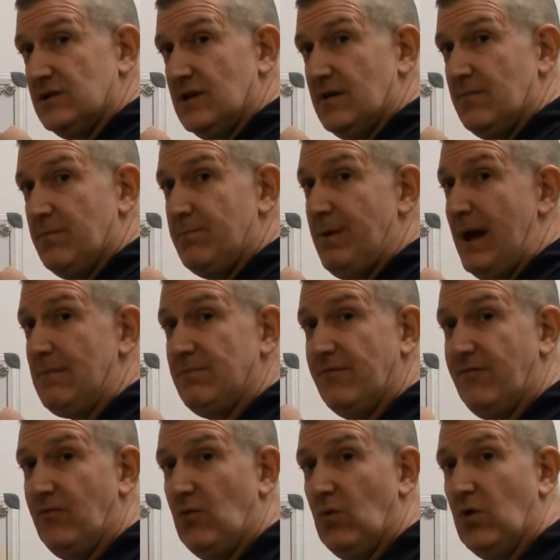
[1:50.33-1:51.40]
Uh, back
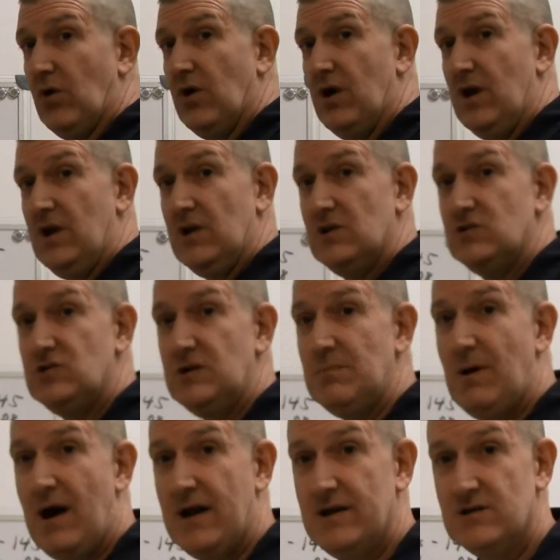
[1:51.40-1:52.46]
before
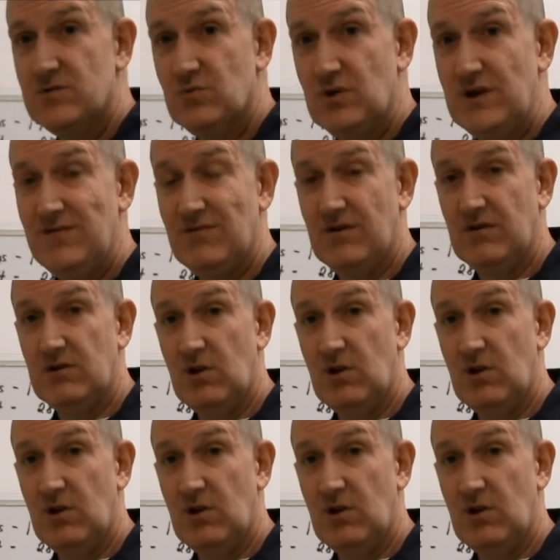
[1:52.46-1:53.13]
G-bodies were even